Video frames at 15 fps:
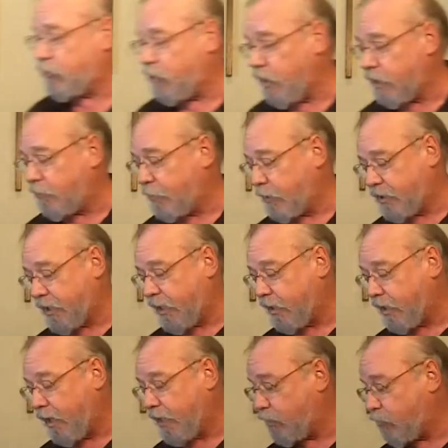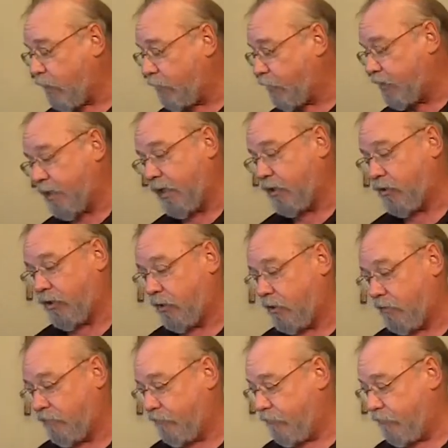been trying to protect God's reputation